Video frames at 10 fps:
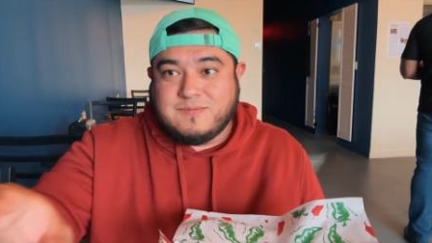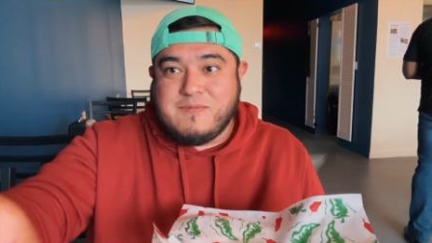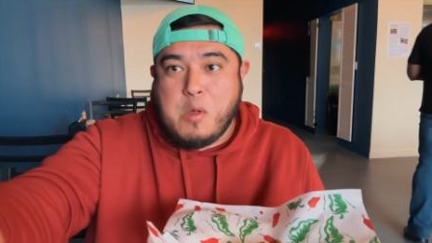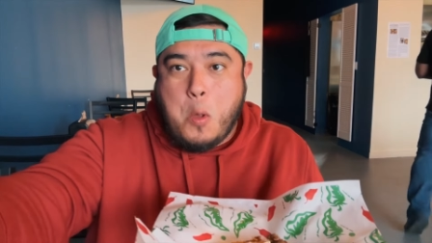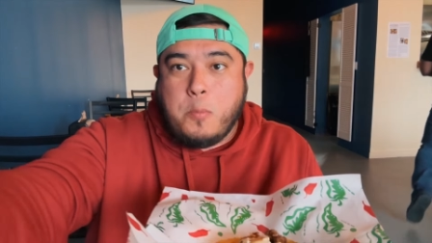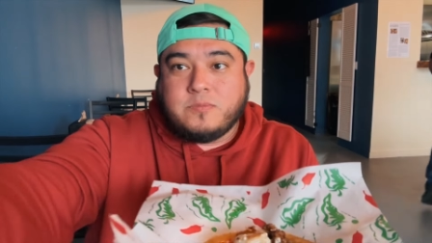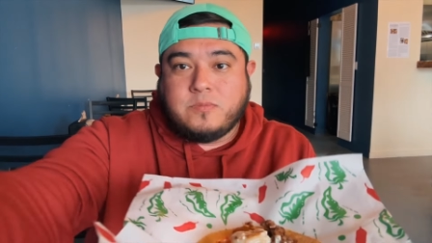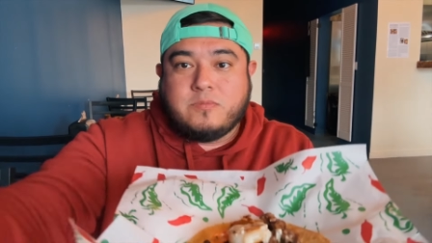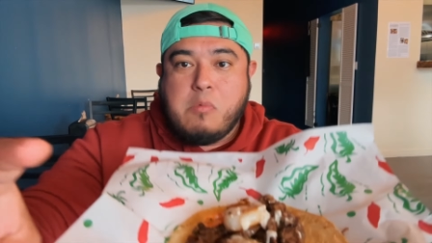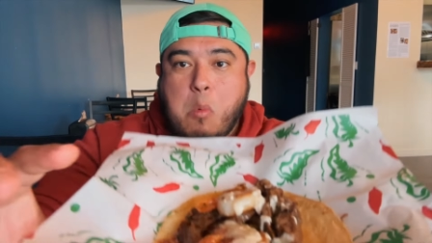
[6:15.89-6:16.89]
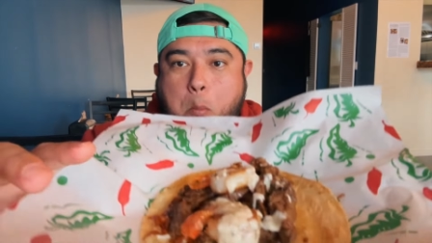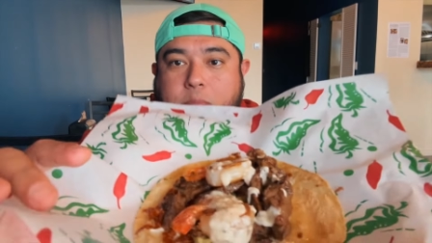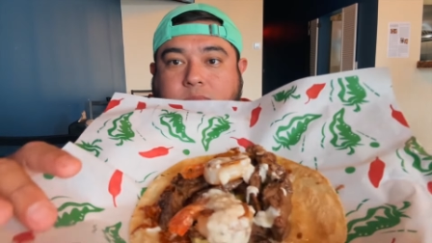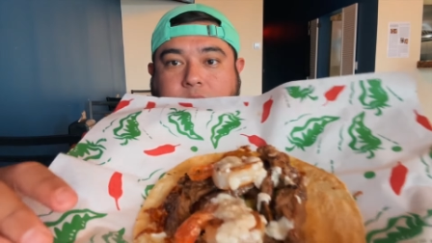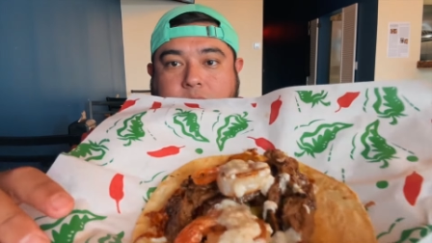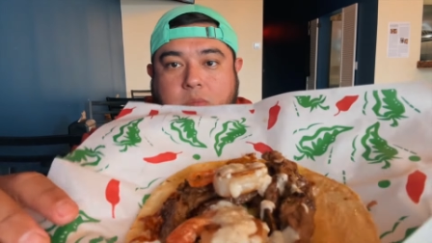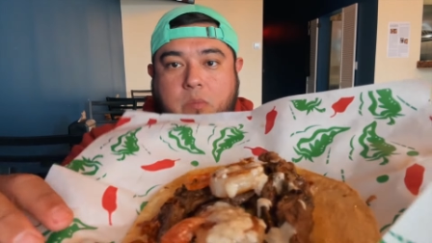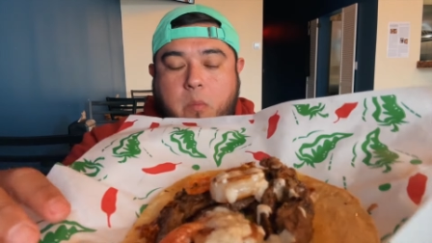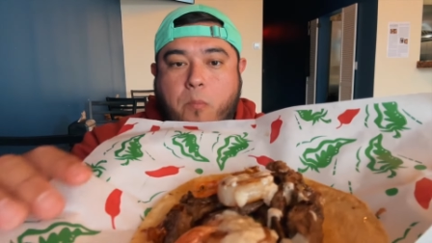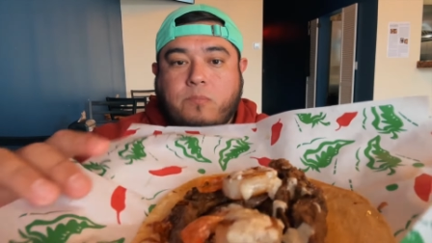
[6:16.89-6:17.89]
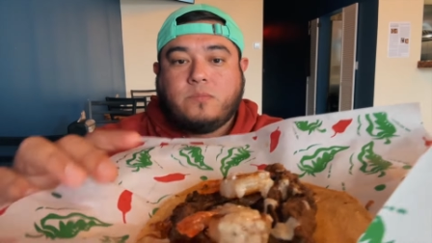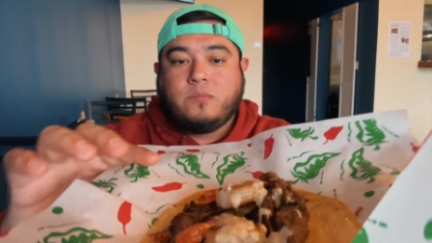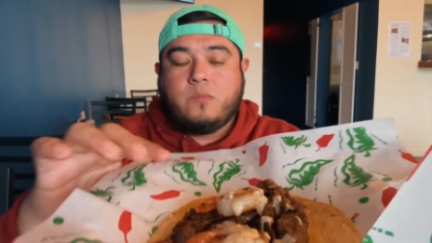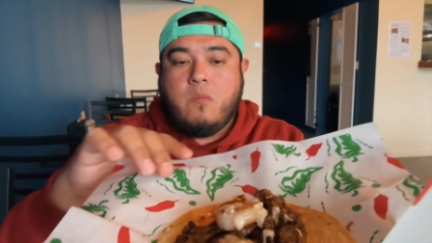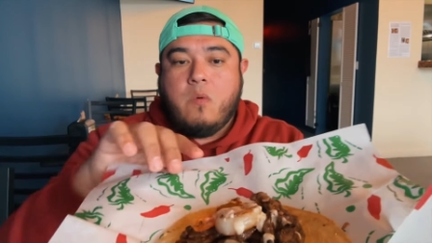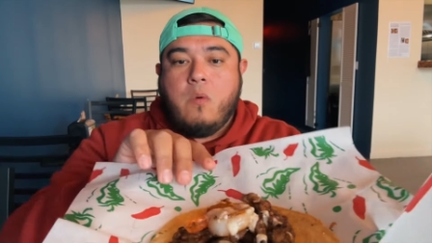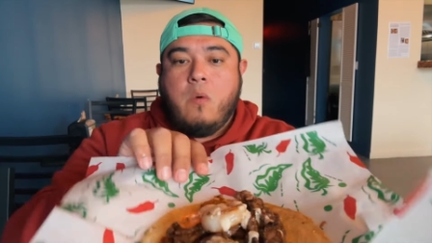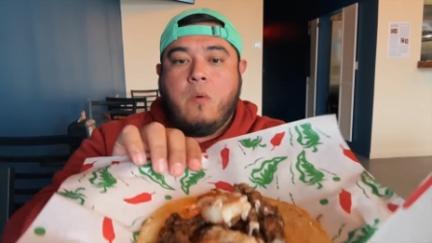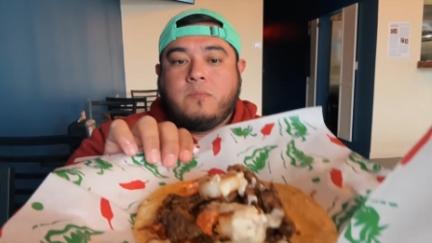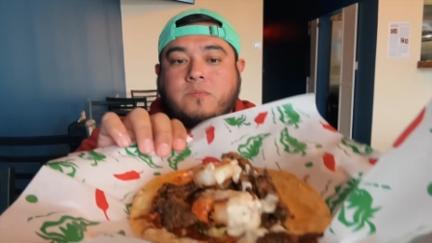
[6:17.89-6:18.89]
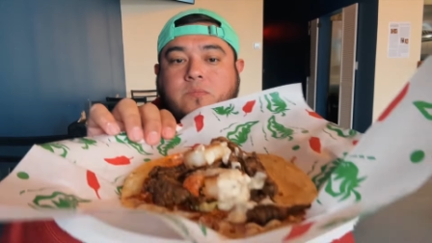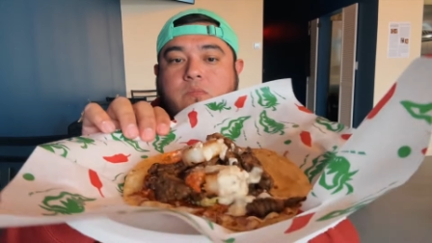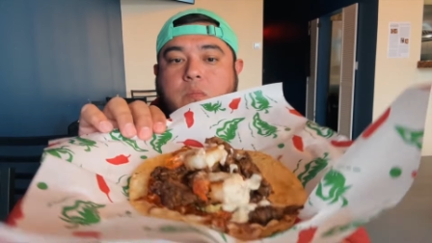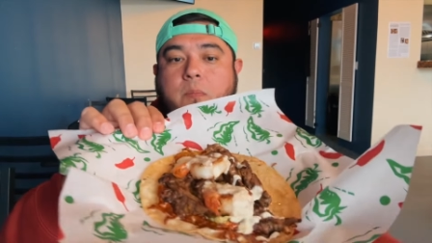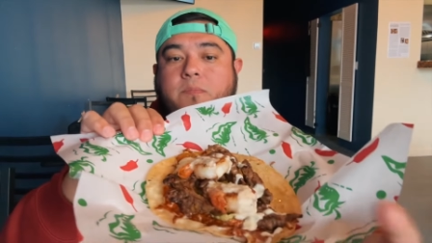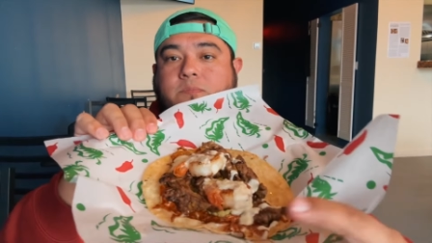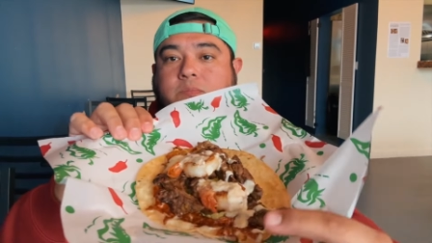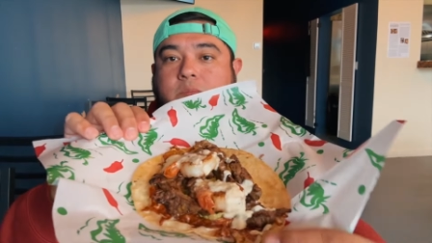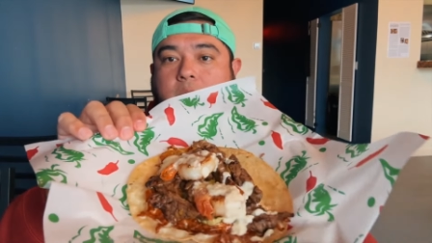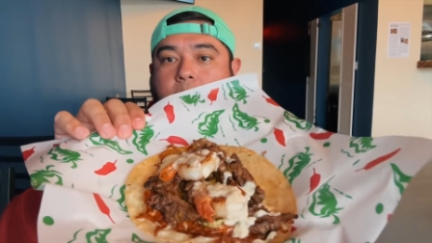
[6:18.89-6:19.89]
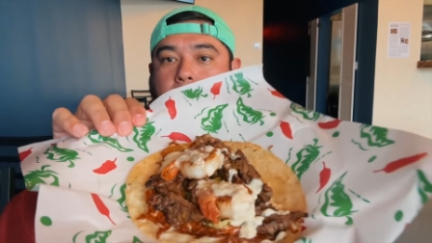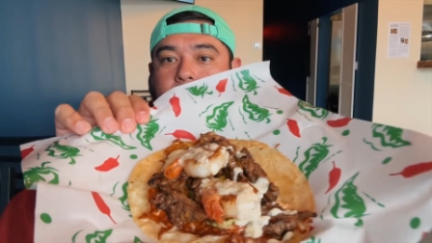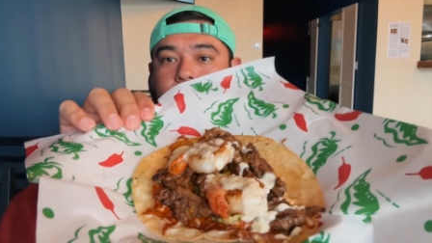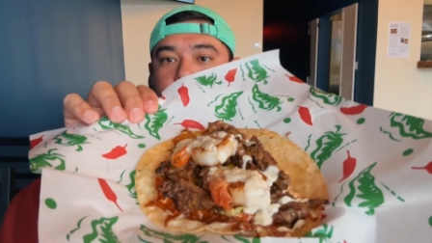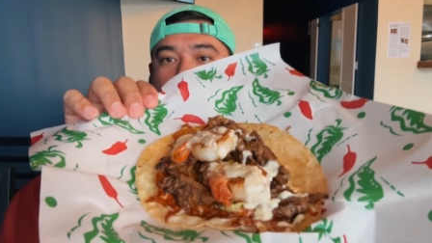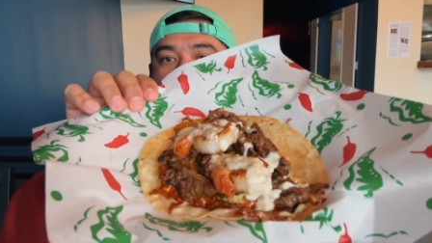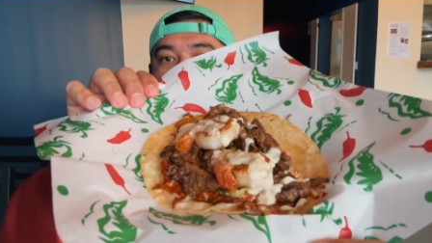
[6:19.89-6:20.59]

It actually looked super good. It had fajitas, it had shrimp, some